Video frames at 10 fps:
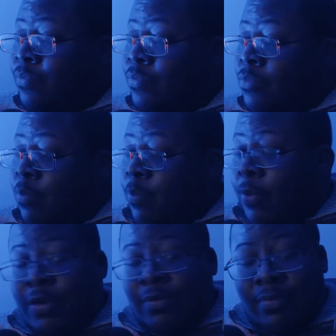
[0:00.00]

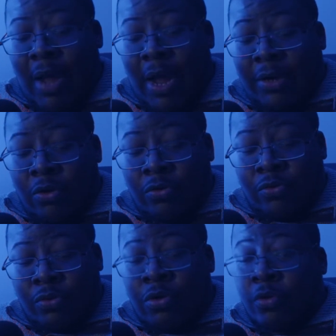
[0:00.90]
but I know,
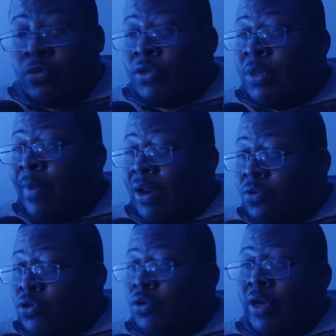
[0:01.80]
you know, you're somebody who's
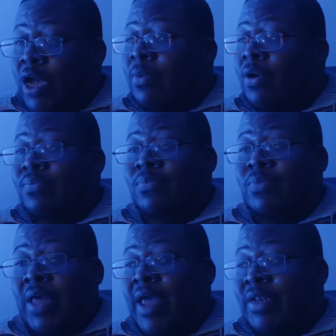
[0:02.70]
on the come up,
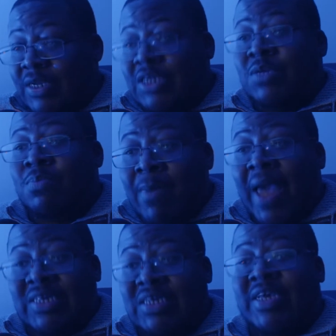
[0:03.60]
and this
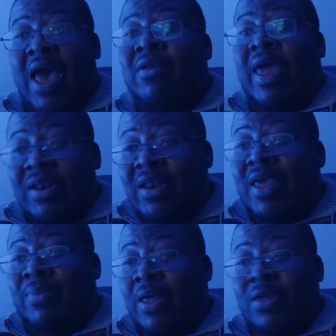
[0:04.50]
might sound like a layup.
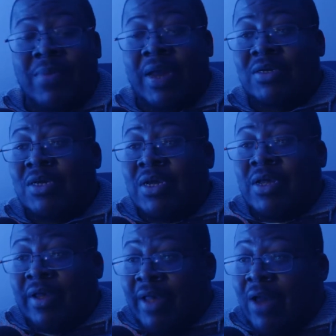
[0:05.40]
Like, you might have
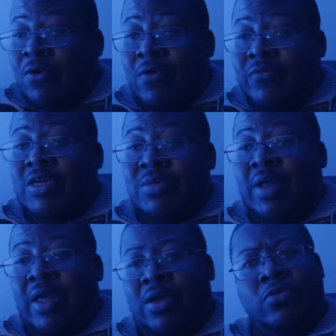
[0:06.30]
got over this and be
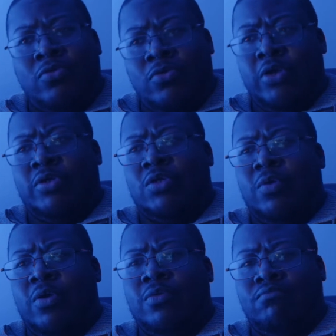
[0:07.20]
like, yo, New Jersey
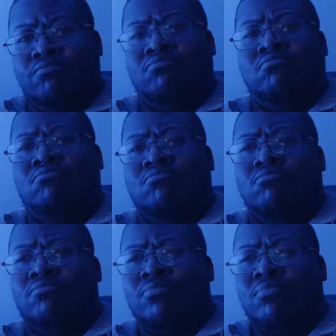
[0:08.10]
Twerk? Hmm.
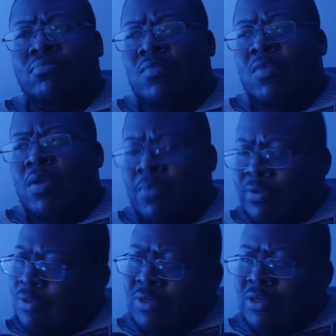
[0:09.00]

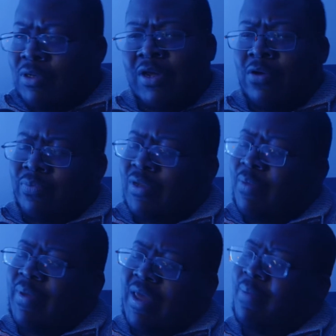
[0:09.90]
He'll, he
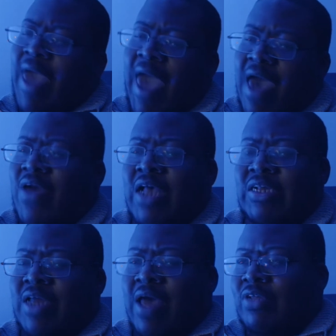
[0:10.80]
be, he be half-assing
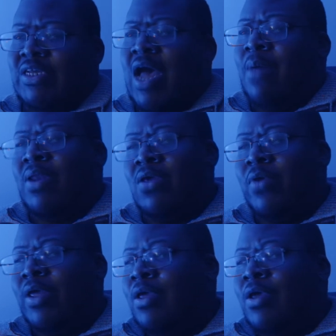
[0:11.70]
half the time anyway.
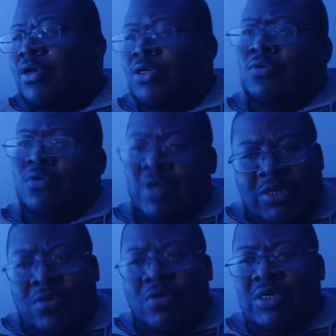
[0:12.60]
So as
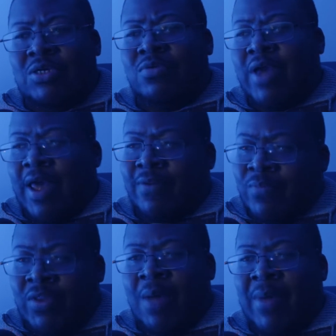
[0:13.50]
long as you do that,
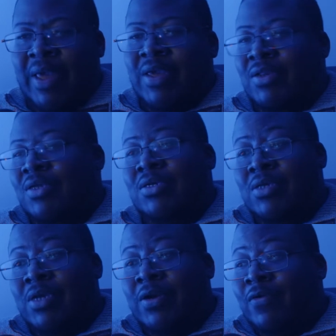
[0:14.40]
I might get this.
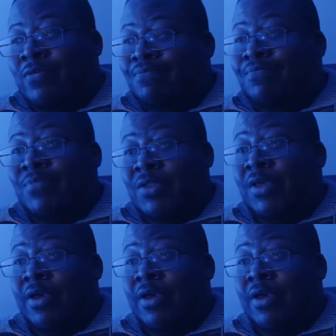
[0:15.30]
And, um, yeah.